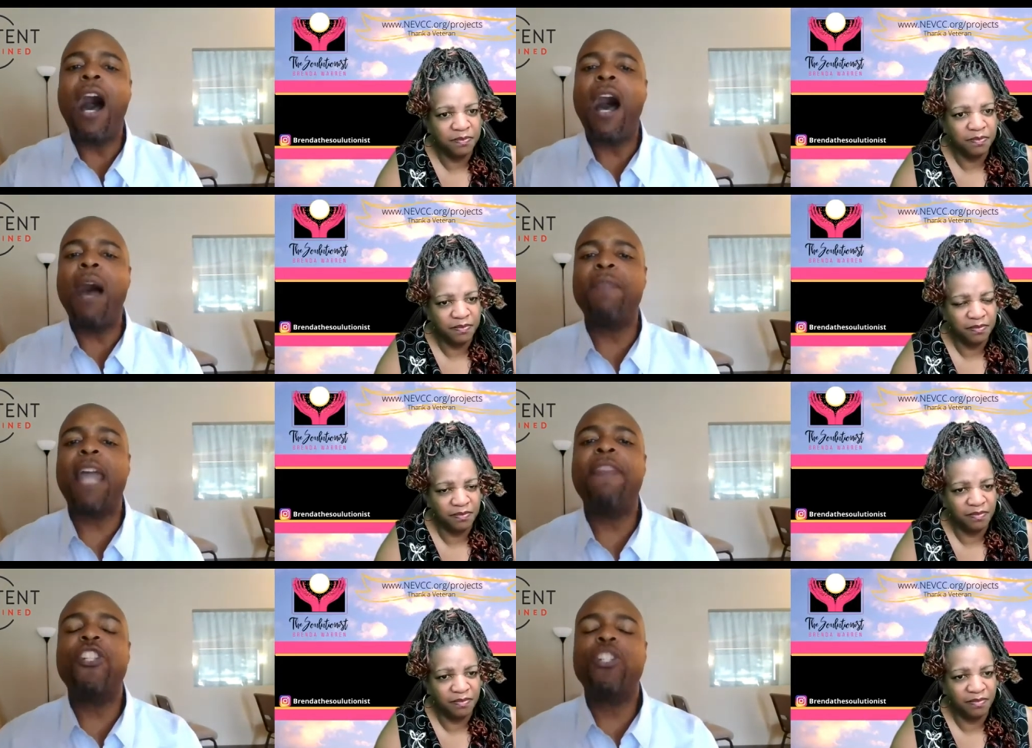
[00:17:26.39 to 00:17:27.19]
Speaker 1: Um,
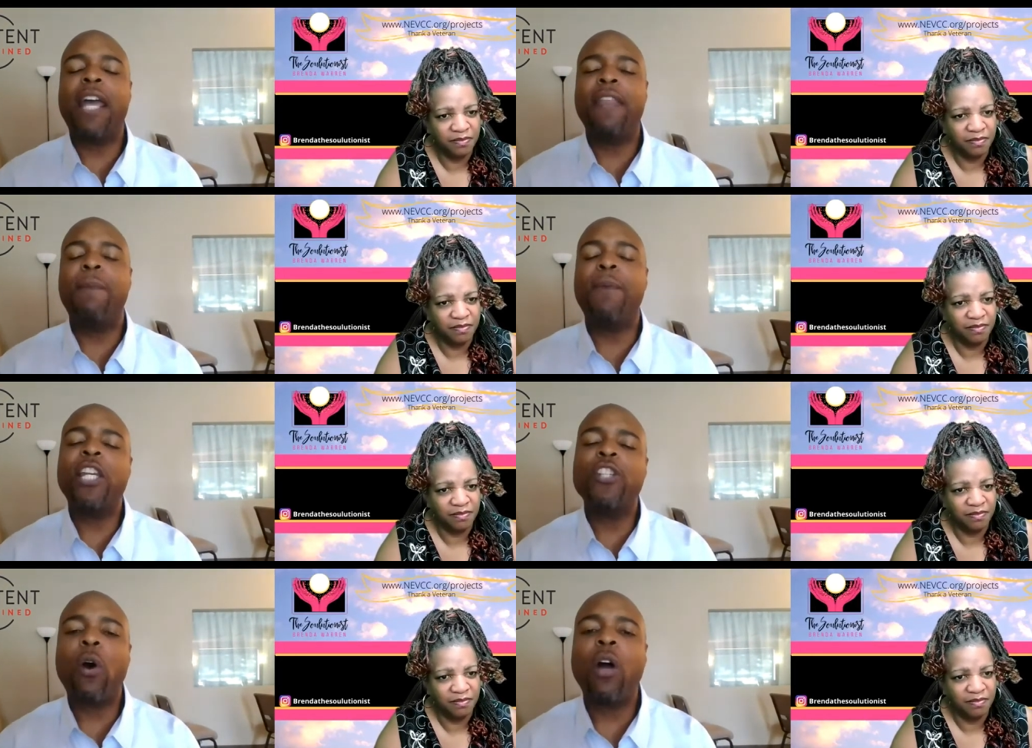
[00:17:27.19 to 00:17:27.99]
and the and the
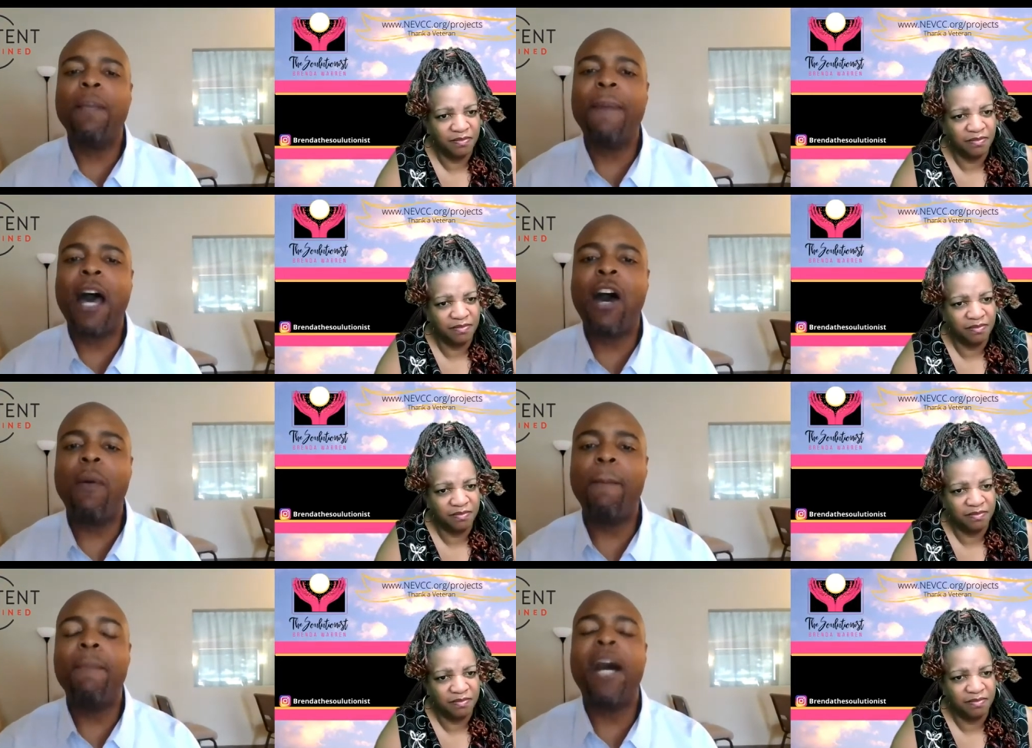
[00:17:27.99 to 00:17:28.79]
book is all
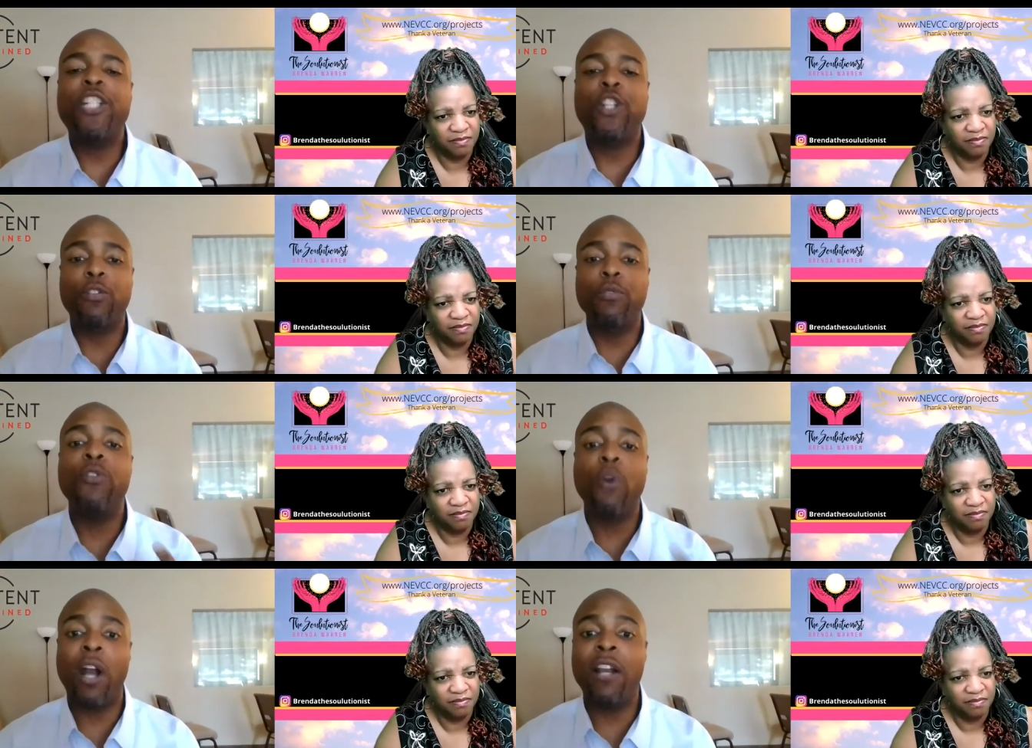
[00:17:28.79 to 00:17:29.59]
about my
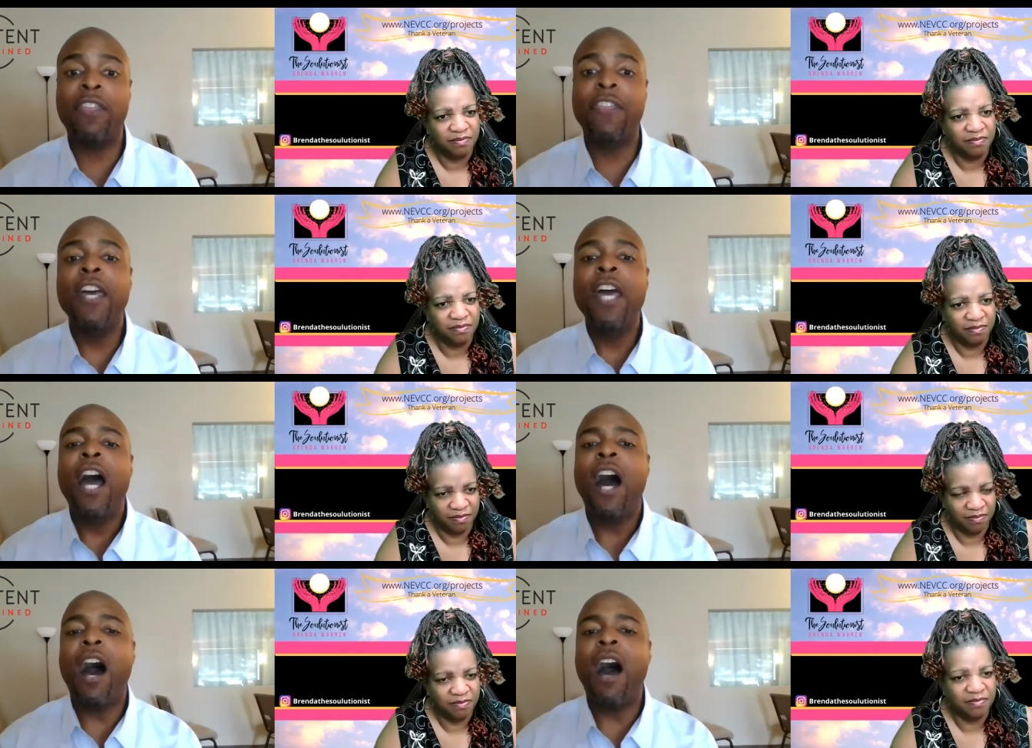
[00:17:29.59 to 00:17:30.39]
true north.
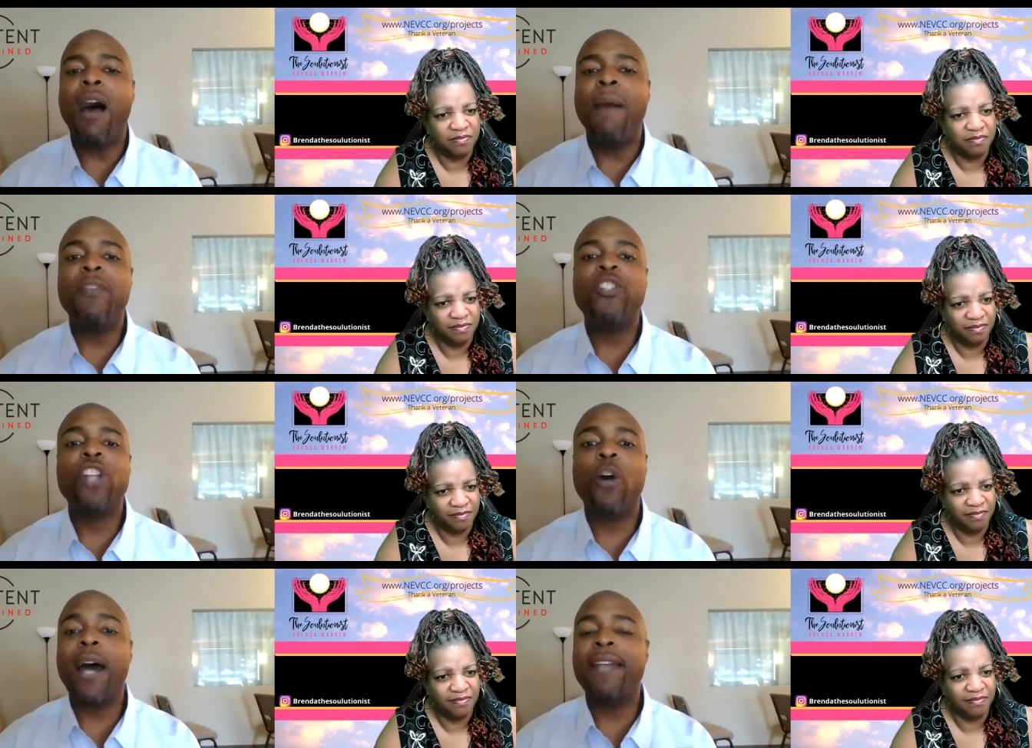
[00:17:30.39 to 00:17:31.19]
Um,
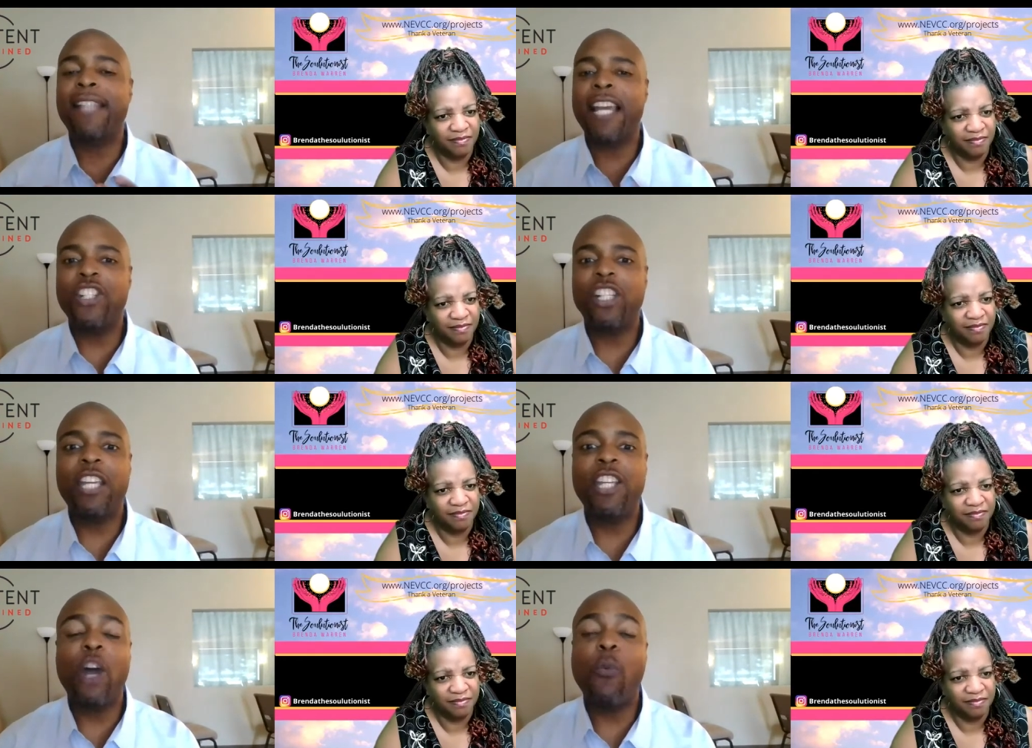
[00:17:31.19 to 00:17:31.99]
so
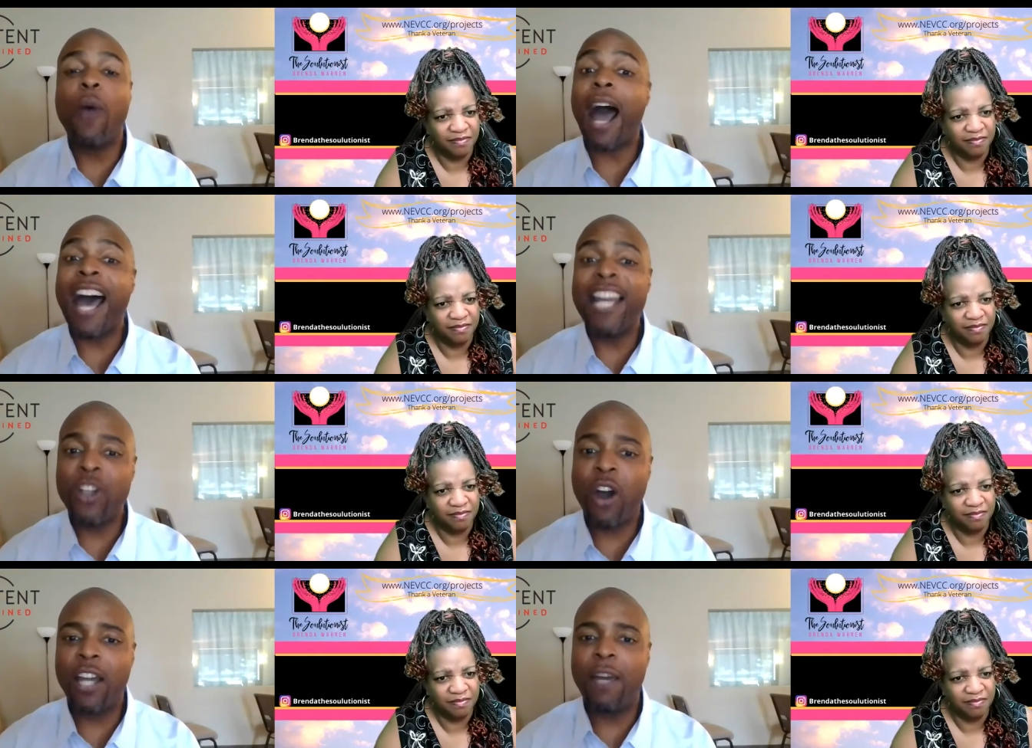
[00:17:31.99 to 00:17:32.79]
essentially, you know, what I
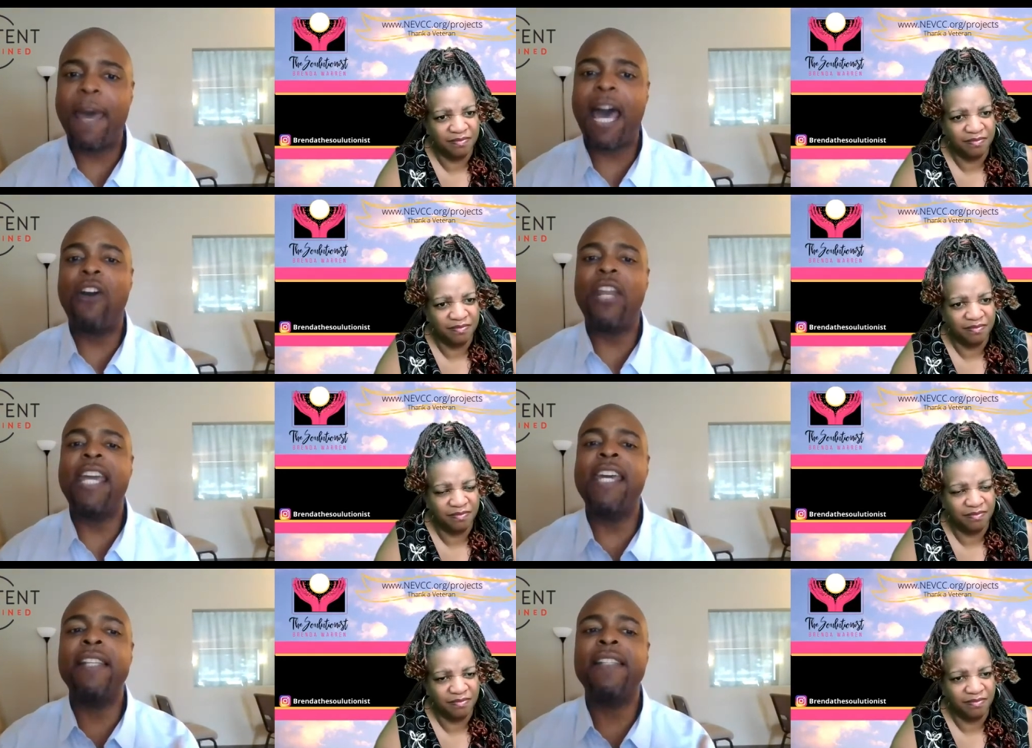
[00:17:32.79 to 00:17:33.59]
talk about
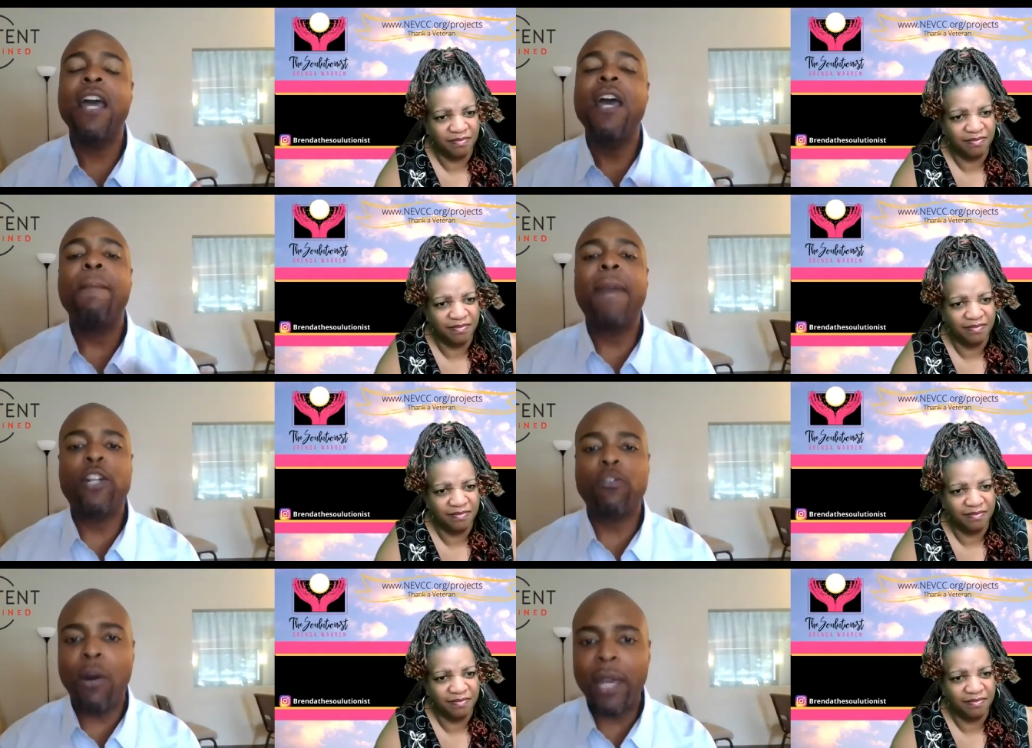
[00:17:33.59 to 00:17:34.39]
is
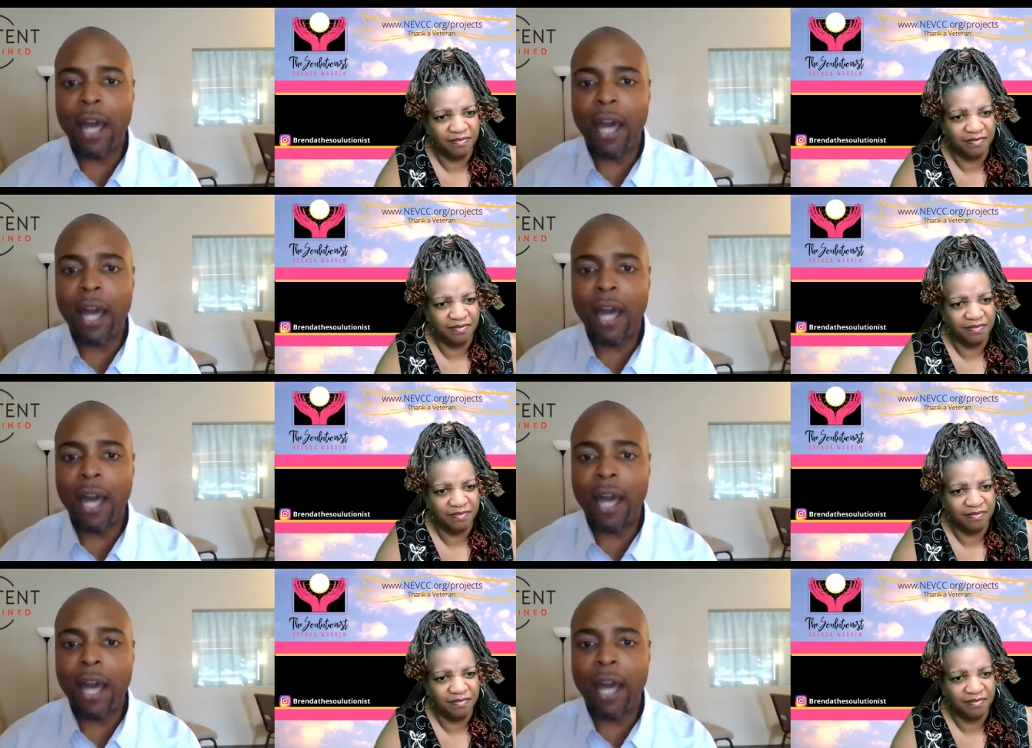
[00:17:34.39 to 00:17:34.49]
my growing